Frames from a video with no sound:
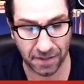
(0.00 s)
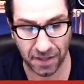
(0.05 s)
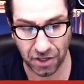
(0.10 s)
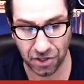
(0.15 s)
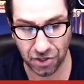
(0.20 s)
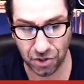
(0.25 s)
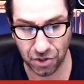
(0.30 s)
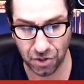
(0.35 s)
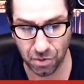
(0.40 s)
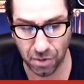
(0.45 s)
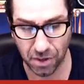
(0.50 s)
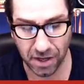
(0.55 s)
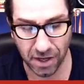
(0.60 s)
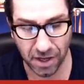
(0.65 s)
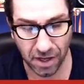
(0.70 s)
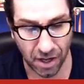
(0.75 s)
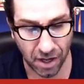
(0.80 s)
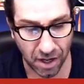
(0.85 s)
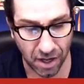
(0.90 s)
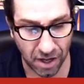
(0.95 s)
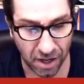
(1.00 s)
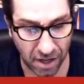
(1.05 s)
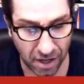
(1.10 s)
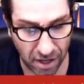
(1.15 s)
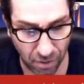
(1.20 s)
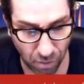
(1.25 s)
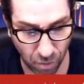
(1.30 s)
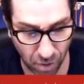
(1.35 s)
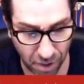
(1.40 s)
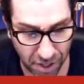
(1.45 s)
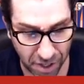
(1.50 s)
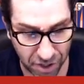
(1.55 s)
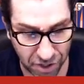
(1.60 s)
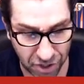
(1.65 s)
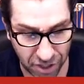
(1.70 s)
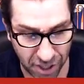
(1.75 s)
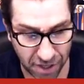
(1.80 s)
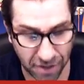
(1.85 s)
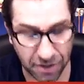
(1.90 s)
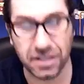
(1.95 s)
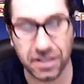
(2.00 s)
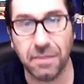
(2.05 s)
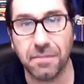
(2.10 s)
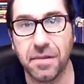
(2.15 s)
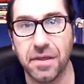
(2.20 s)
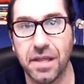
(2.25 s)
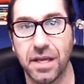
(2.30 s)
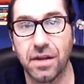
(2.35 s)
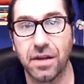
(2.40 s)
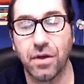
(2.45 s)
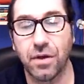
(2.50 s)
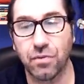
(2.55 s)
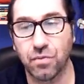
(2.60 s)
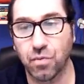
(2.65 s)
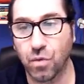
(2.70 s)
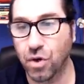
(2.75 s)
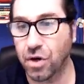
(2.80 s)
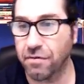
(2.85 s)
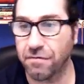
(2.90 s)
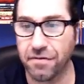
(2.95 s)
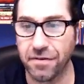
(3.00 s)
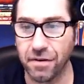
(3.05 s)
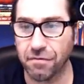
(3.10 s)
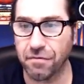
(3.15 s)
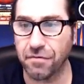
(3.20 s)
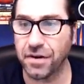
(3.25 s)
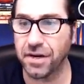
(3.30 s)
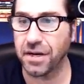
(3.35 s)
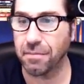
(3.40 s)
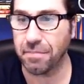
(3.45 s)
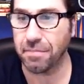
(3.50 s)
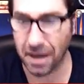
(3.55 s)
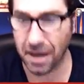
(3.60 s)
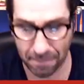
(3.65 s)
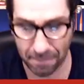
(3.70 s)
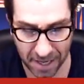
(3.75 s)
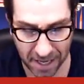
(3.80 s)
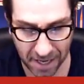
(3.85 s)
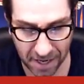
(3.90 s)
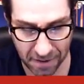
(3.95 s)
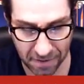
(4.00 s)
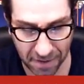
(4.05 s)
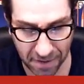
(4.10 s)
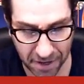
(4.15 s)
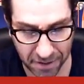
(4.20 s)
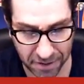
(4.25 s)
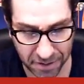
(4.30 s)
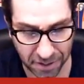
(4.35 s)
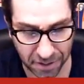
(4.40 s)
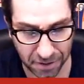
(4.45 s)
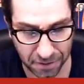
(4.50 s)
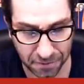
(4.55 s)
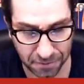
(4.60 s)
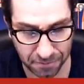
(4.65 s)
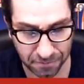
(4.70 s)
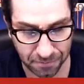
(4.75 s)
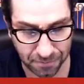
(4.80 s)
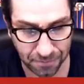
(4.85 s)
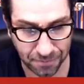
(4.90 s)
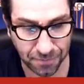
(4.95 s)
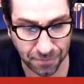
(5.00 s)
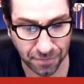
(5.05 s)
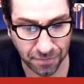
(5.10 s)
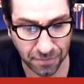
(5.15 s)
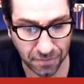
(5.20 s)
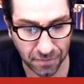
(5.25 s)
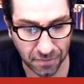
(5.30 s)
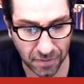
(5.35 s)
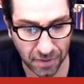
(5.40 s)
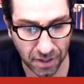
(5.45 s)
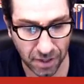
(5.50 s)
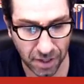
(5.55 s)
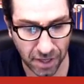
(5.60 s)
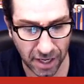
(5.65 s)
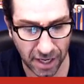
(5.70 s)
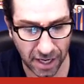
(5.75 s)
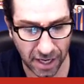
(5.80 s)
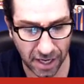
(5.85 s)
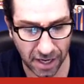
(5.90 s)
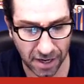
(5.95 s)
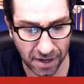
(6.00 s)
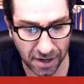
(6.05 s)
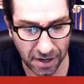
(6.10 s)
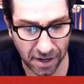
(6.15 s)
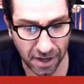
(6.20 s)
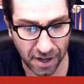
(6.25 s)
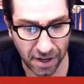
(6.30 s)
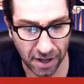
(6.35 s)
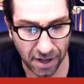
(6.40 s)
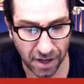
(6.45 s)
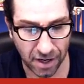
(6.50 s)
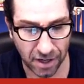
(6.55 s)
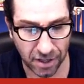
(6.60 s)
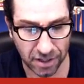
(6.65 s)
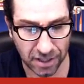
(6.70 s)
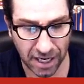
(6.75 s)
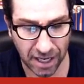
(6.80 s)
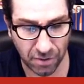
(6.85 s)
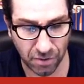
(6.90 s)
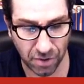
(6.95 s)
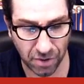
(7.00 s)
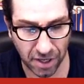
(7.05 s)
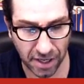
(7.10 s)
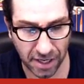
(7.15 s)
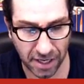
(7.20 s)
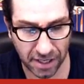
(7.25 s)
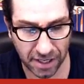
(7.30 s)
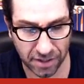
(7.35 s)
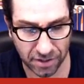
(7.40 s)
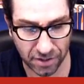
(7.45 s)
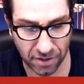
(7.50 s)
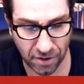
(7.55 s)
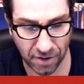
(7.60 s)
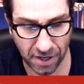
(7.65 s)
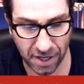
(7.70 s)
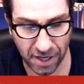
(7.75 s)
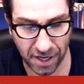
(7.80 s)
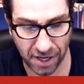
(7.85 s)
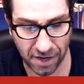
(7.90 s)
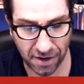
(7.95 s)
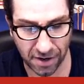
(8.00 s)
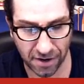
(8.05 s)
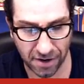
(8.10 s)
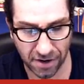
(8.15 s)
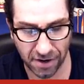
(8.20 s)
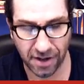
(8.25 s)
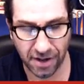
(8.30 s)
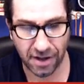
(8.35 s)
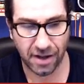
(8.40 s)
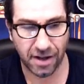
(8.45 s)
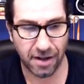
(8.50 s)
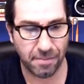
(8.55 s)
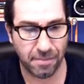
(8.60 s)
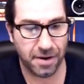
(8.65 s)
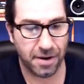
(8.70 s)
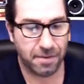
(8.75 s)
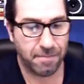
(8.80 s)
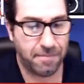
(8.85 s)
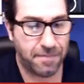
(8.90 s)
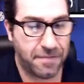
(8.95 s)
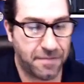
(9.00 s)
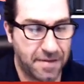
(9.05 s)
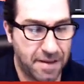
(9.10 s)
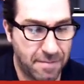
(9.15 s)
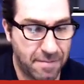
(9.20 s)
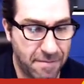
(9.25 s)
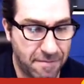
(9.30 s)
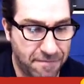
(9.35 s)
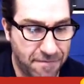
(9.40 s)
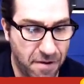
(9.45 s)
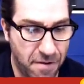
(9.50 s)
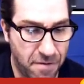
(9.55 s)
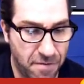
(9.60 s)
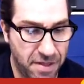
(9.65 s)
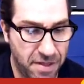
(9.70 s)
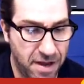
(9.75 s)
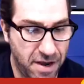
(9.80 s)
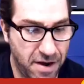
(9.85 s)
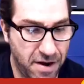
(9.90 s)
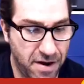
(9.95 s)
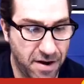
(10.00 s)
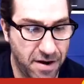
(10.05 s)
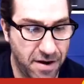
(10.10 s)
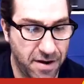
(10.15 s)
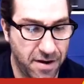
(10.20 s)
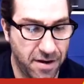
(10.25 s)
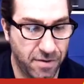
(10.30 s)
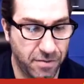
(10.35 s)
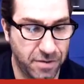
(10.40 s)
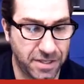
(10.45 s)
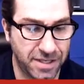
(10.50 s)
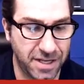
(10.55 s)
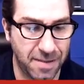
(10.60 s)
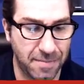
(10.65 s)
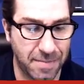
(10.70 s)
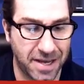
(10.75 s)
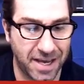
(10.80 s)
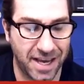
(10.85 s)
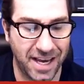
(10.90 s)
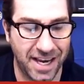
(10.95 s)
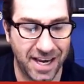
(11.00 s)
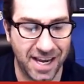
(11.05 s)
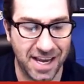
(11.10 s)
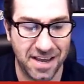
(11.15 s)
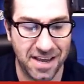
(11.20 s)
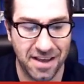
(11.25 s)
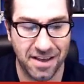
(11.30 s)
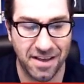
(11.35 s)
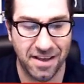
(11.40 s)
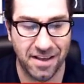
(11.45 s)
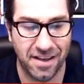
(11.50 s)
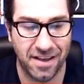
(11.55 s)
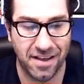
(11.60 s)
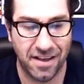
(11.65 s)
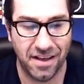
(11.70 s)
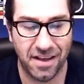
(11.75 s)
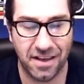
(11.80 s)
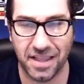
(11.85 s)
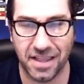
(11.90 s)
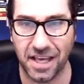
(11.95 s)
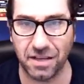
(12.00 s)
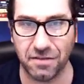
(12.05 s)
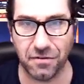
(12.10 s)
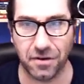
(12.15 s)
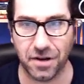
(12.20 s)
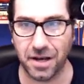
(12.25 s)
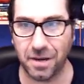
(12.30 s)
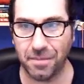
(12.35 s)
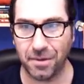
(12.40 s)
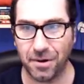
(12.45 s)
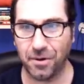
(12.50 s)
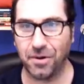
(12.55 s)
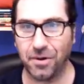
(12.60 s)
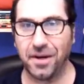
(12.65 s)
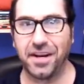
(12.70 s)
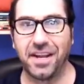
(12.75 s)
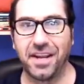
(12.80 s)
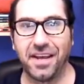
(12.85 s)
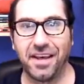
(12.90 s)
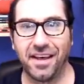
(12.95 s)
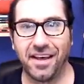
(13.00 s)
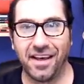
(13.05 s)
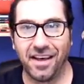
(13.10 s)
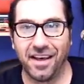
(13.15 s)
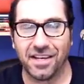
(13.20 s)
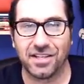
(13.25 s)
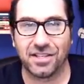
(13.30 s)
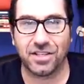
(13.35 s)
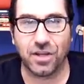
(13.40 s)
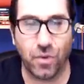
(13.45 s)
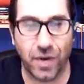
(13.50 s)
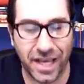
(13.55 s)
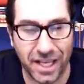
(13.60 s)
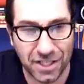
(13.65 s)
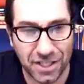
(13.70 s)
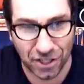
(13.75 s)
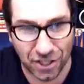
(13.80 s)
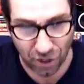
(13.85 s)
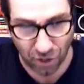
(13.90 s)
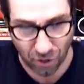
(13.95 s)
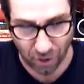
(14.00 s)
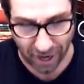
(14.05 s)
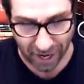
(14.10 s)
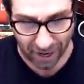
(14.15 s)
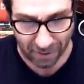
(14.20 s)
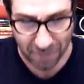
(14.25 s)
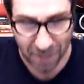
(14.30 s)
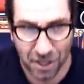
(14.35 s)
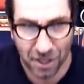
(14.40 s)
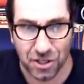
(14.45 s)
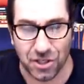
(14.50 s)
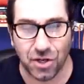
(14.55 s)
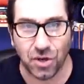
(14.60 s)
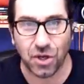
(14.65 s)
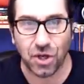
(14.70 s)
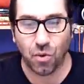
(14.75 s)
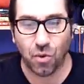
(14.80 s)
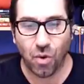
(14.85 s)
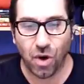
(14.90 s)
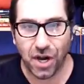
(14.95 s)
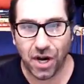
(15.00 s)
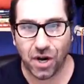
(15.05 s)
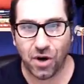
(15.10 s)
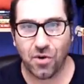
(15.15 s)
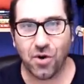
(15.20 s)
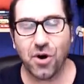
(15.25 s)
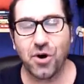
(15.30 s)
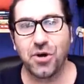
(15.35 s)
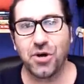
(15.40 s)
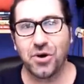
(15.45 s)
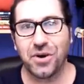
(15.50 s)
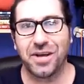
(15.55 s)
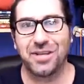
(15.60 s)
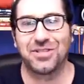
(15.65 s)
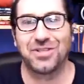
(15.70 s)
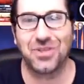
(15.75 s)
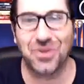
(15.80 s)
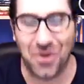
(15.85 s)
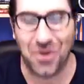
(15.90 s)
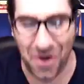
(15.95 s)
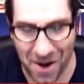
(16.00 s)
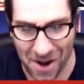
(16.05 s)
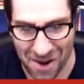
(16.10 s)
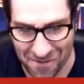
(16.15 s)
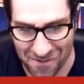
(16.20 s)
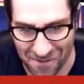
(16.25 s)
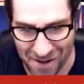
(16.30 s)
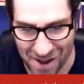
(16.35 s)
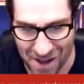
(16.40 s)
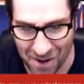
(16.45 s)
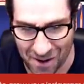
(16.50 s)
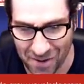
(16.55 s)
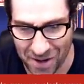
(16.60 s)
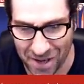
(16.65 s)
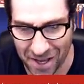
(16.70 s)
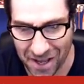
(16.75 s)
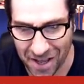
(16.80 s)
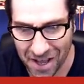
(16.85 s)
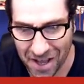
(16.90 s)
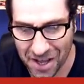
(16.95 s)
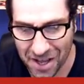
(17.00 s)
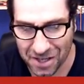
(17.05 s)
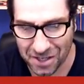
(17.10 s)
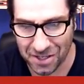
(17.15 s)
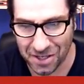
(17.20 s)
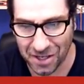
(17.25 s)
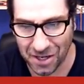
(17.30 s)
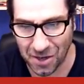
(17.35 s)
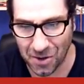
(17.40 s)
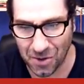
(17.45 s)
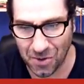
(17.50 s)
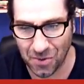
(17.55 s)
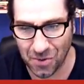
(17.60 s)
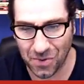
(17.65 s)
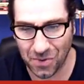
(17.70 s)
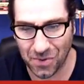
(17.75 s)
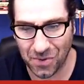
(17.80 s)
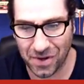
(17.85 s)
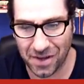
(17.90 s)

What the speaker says: that you want to share, something that has worked, feel free to pop that in there too. And looks like we're going to get started here. I'm going to set my phone there. What's up, Katie? Hey, thanks for coming on. So Instagram. So you want to grow your Instagram following. So